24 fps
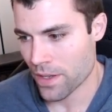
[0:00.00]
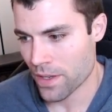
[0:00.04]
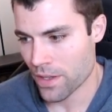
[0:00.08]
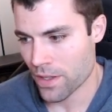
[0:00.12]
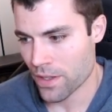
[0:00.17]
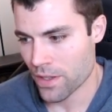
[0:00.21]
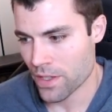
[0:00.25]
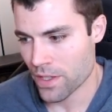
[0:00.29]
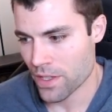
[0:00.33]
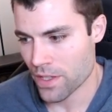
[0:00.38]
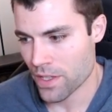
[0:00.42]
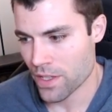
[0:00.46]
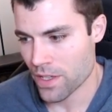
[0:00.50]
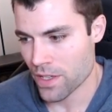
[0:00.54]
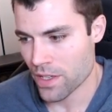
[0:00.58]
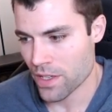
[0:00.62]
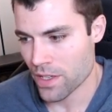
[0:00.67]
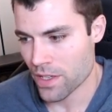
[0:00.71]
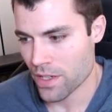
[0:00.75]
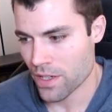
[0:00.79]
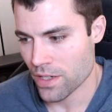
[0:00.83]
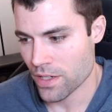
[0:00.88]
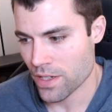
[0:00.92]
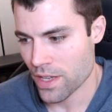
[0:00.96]

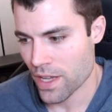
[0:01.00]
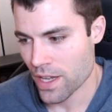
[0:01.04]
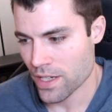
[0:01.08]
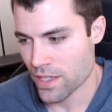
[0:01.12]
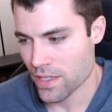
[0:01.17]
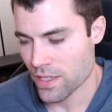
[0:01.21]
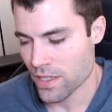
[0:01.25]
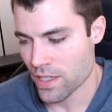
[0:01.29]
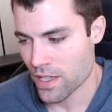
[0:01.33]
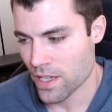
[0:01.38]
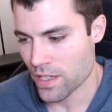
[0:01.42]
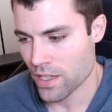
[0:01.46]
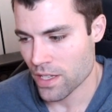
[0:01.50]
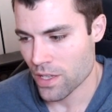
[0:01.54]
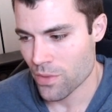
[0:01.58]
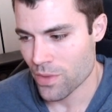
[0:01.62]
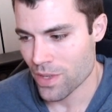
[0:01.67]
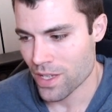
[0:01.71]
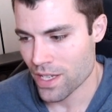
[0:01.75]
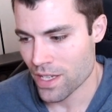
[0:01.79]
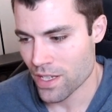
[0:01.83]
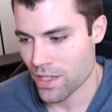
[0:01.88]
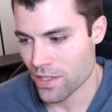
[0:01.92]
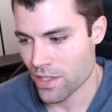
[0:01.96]
The next thing that we
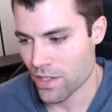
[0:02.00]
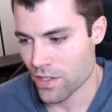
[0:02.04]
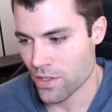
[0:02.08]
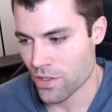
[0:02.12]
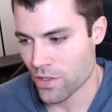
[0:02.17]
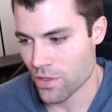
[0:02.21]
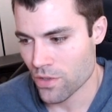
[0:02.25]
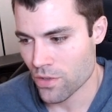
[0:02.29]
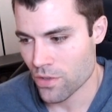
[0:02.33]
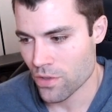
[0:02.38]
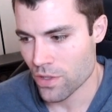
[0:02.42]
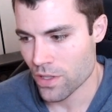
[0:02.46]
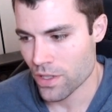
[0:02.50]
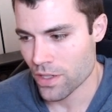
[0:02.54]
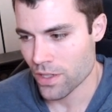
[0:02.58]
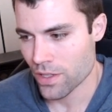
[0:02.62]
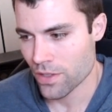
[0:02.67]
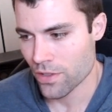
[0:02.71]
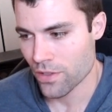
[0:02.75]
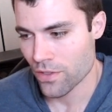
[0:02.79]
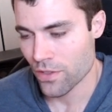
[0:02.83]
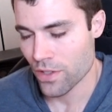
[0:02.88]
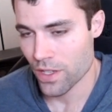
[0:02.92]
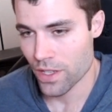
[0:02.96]
need to do
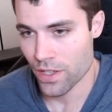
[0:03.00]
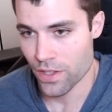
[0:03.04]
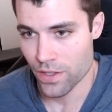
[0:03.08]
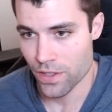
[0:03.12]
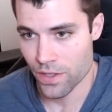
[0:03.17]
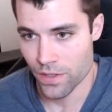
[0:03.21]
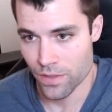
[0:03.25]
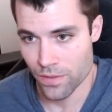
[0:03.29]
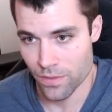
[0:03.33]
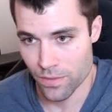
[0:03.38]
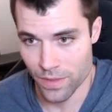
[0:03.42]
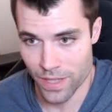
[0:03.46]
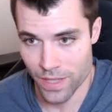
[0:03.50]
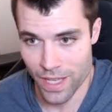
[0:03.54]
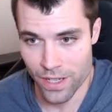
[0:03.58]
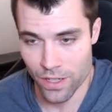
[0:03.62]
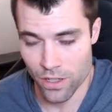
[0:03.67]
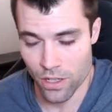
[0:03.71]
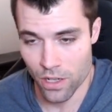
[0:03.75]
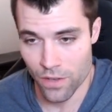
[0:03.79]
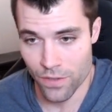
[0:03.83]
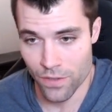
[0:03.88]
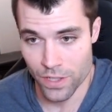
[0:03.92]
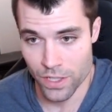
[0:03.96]
in getting
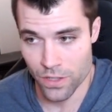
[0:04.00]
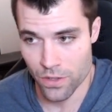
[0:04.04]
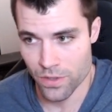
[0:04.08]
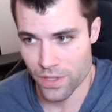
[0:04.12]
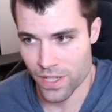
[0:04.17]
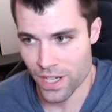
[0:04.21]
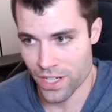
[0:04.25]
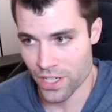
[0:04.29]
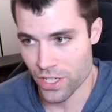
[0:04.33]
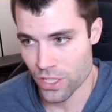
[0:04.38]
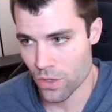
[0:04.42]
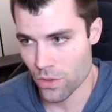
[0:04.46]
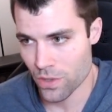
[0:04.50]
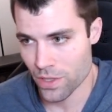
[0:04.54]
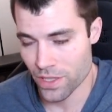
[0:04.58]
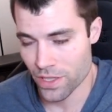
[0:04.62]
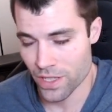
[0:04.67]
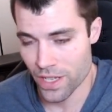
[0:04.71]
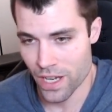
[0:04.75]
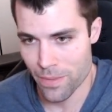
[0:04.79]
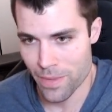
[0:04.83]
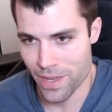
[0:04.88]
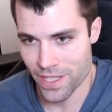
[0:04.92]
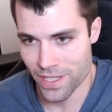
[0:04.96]
all of our to-dos is actually going to
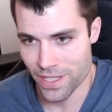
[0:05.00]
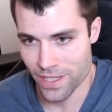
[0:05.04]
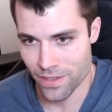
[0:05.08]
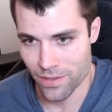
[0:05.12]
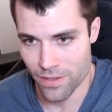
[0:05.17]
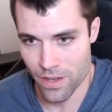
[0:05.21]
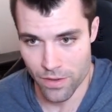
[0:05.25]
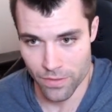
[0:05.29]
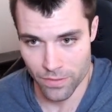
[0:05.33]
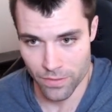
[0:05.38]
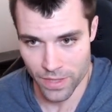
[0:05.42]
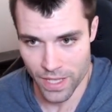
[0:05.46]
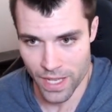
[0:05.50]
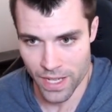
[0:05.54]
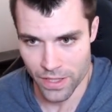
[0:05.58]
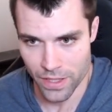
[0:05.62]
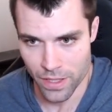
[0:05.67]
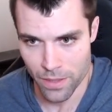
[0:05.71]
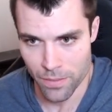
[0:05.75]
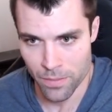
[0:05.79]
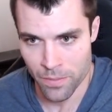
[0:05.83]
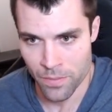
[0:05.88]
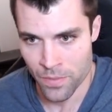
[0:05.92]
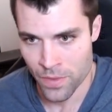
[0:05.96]
the database and getting
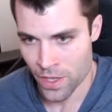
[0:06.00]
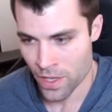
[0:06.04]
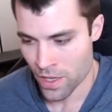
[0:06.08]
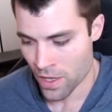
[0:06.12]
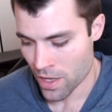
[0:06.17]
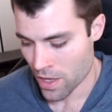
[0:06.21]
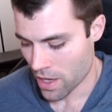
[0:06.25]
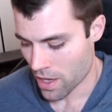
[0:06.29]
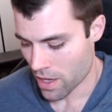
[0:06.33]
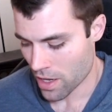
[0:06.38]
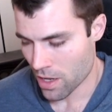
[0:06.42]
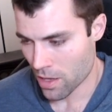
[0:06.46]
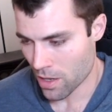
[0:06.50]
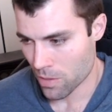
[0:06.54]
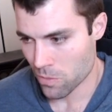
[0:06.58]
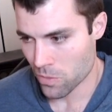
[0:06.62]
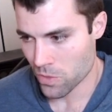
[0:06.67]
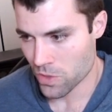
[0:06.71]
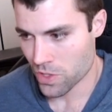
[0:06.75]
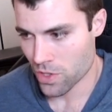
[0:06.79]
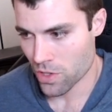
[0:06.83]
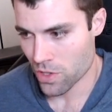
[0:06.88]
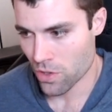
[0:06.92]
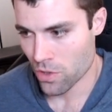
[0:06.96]
them.
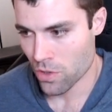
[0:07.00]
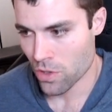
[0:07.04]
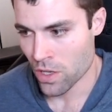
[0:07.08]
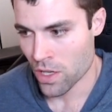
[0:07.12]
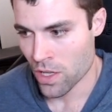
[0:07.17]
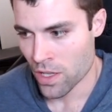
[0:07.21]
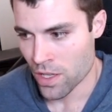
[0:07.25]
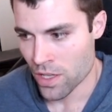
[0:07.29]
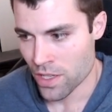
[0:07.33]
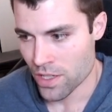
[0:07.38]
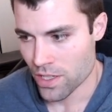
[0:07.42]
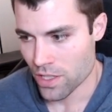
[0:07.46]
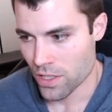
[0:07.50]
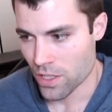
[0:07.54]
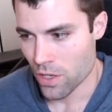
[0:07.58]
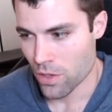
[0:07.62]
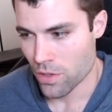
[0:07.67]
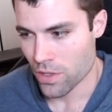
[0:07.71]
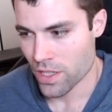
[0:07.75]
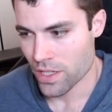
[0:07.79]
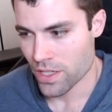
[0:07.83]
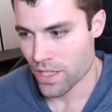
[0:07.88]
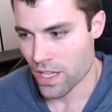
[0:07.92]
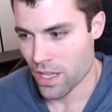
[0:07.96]
So to go
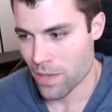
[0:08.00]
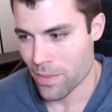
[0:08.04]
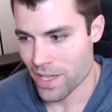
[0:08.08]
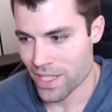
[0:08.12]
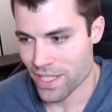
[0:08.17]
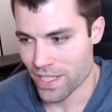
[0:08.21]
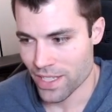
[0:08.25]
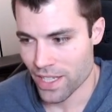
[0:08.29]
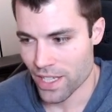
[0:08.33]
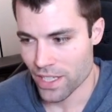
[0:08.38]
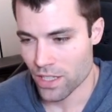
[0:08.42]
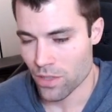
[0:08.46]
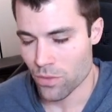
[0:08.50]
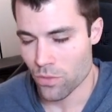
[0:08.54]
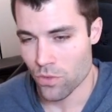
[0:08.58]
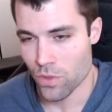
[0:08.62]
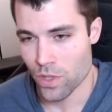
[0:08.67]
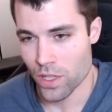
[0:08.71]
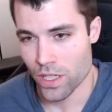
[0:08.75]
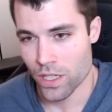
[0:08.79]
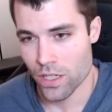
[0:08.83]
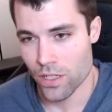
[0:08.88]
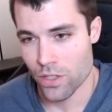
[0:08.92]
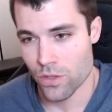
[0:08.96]
to the database and get them,
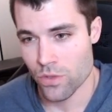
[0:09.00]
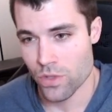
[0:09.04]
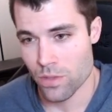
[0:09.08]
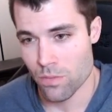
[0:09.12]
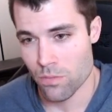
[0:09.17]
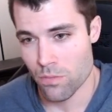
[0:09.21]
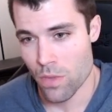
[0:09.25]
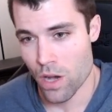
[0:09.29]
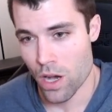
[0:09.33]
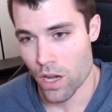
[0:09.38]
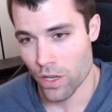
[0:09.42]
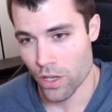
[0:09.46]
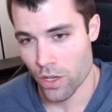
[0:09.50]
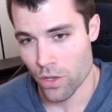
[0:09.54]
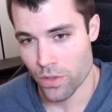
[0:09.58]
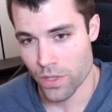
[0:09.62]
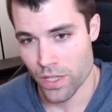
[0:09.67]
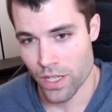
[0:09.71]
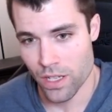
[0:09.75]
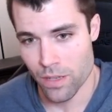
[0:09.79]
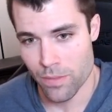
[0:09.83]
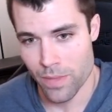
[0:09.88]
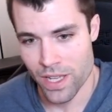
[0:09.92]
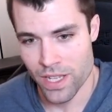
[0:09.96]
we're going to use Mongo
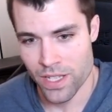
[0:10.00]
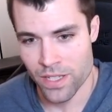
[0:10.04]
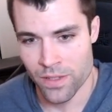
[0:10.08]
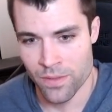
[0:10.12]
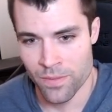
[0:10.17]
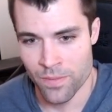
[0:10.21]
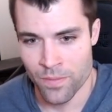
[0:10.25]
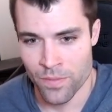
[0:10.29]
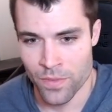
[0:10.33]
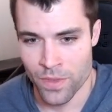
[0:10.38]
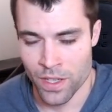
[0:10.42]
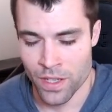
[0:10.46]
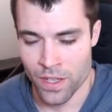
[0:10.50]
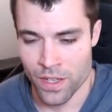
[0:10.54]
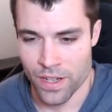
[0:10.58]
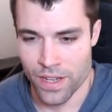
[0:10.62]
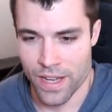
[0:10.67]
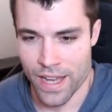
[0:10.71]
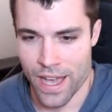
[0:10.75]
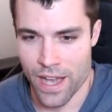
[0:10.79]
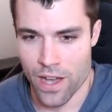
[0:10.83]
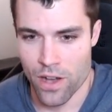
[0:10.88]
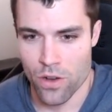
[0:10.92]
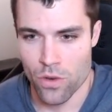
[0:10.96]
database.
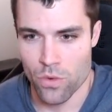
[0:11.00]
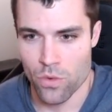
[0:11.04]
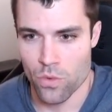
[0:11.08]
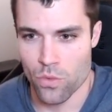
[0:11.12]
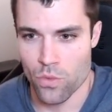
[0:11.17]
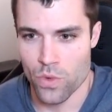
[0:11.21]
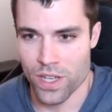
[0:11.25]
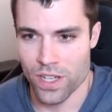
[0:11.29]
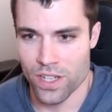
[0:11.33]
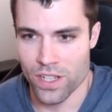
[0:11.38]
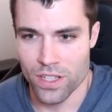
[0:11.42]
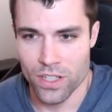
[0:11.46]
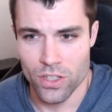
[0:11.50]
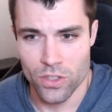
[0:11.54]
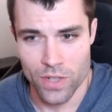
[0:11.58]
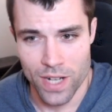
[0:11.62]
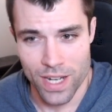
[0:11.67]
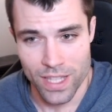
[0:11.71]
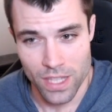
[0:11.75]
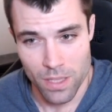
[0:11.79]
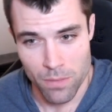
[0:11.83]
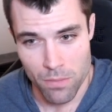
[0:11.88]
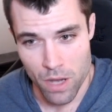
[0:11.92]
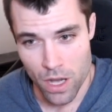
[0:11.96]
Now, we could
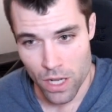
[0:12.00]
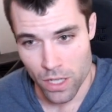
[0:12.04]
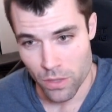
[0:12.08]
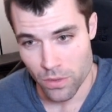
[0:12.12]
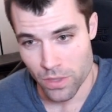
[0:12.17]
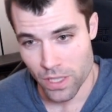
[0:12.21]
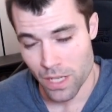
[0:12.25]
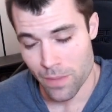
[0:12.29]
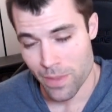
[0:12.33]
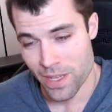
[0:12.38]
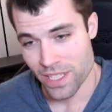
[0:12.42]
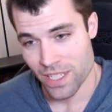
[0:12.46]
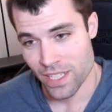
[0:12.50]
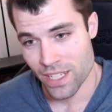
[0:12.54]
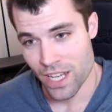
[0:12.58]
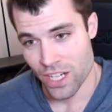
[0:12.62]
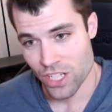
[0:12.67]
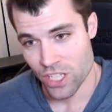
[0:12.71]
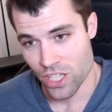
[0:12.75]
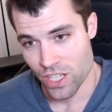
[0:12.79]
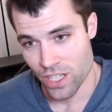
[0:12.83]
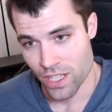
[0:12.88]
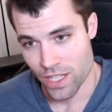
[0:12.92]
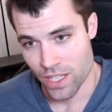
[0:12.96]
create the Mongo database
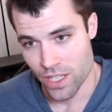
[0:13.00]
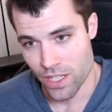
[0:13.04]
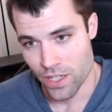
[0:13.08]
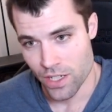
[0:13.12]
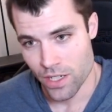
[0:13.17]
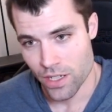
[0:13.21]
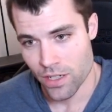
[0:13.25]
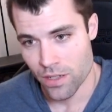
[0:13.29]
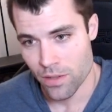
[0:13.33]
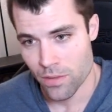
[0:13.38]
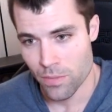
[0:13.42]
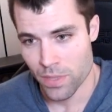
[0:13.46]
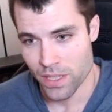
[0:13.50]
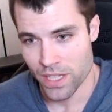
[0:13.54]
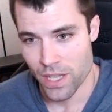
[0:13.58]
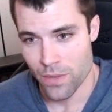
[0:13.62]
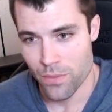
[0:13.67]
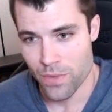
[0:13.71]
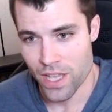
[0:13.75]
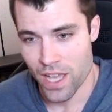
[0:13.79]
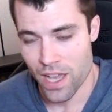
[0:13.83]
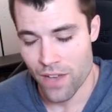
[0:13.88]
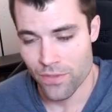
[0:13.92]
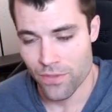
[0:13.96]
connection here, but then
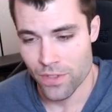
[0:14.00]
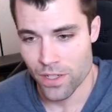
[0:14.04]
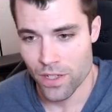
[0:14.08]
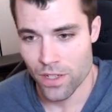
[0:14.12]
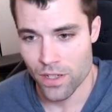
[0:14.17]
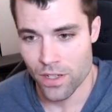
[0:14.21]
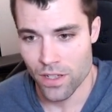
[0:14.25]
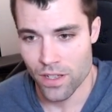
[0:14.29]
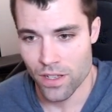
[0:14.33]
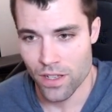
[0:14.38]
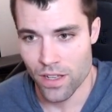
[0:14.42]
we have to